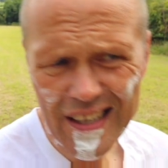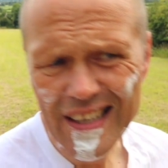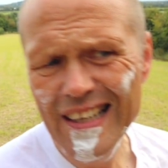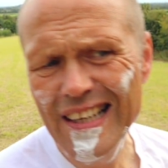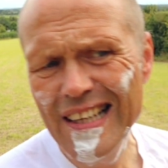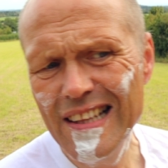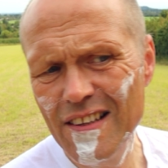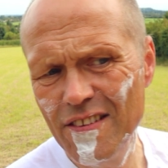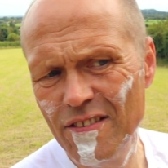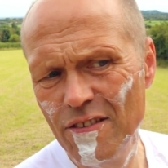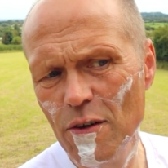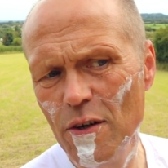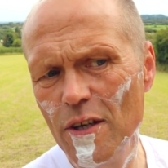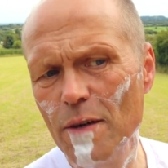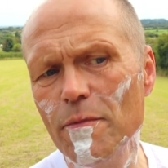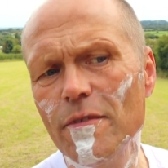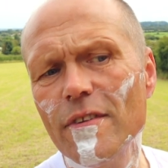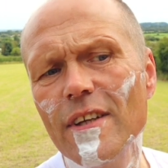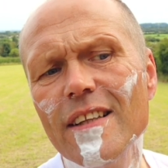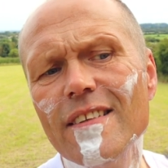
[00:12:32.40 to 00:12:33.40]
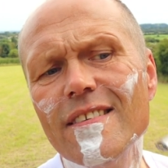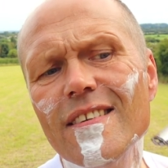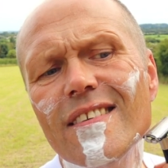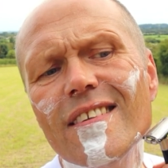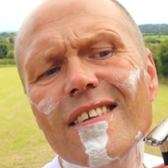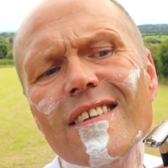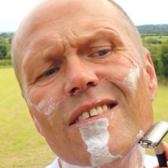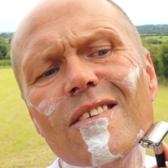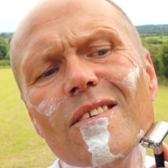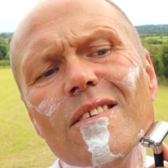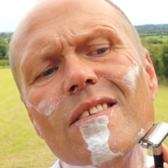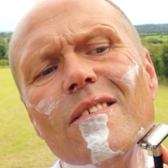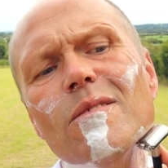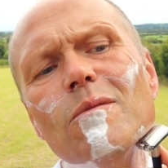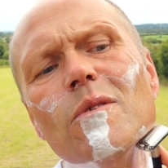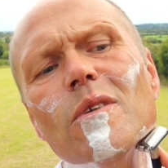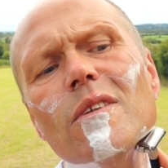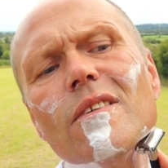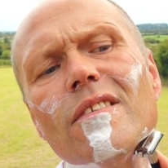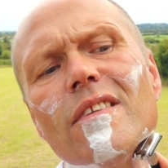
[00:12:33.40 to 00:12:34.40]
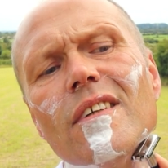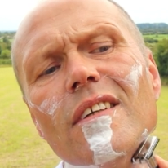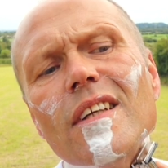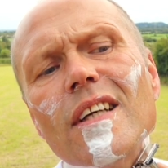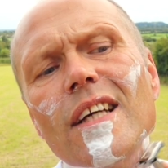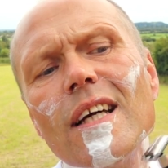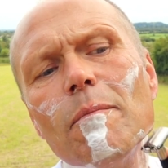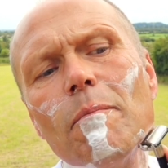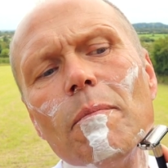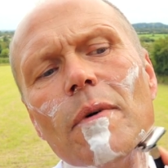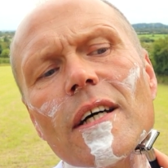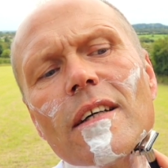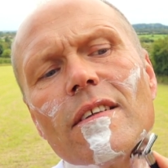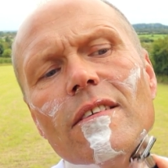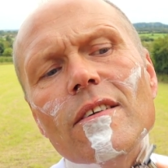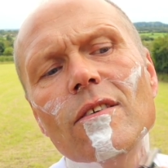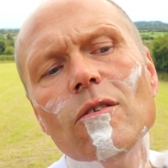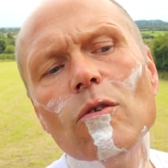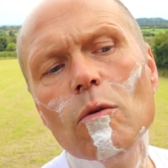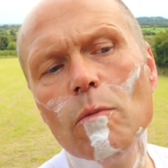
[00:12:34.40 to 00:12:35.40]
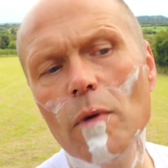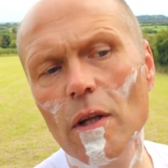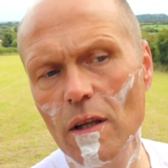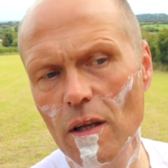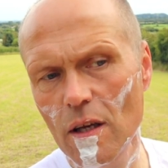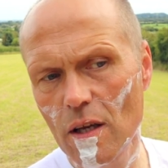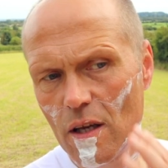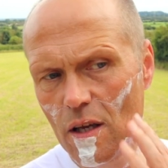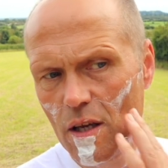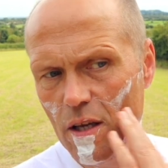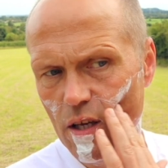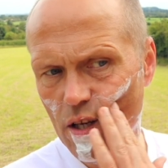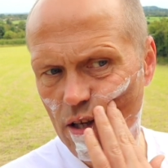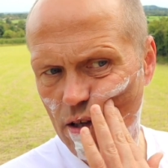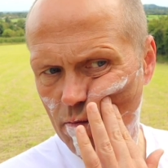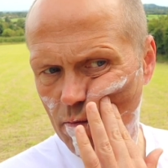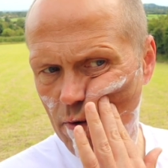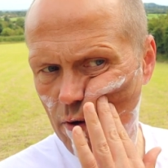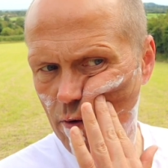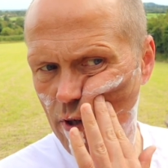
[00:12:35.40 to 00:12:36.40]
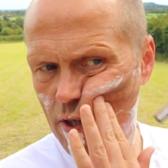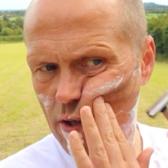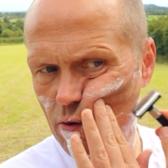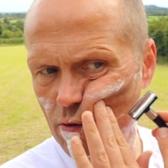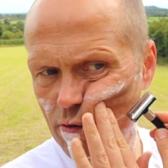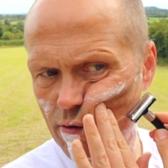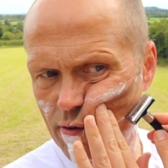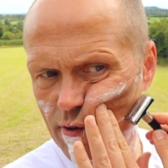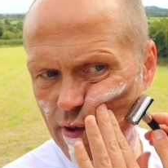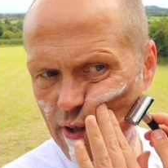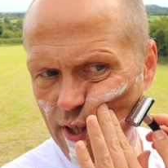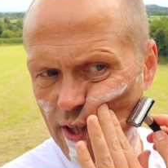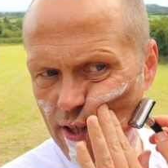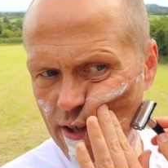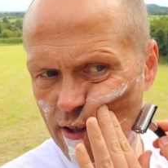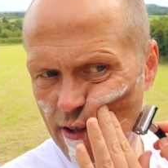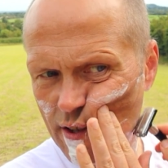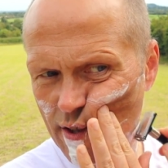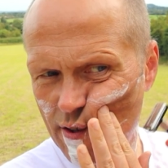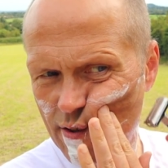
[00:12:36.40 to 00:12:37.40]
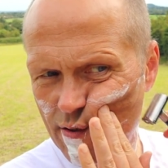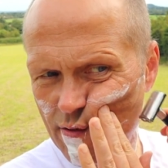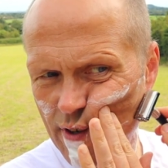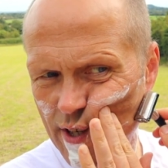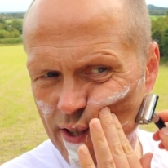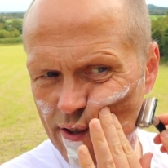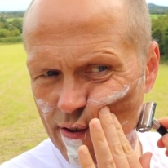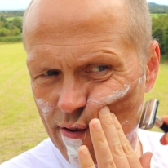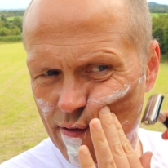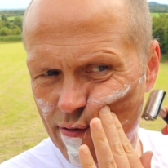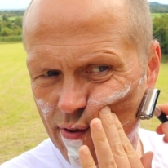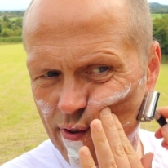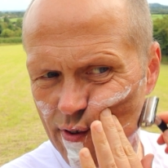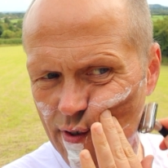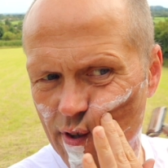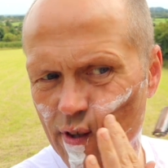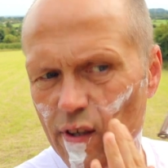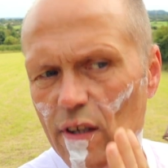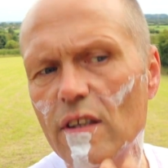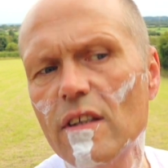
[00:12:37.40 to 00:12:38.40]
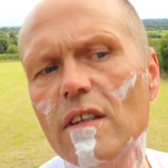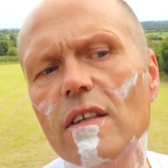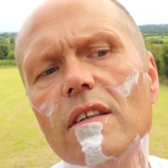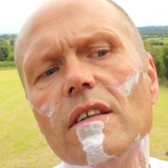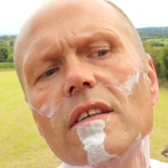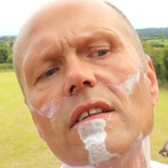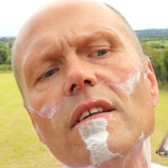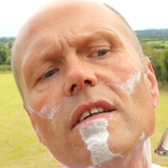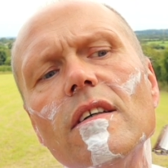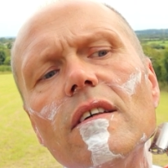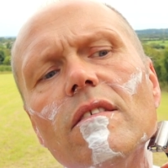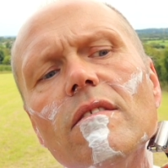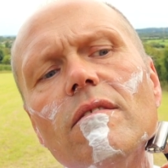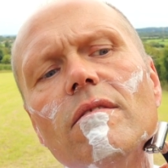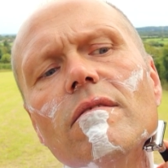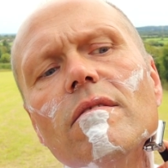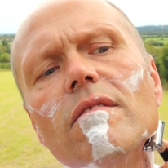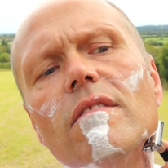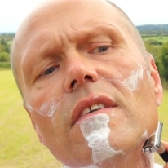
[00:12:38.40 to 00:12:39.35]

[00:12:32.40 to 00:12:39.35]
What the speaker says: In the circumstances, of course, the world's starting to get back to normal, but we're constantly under the threat of, you know,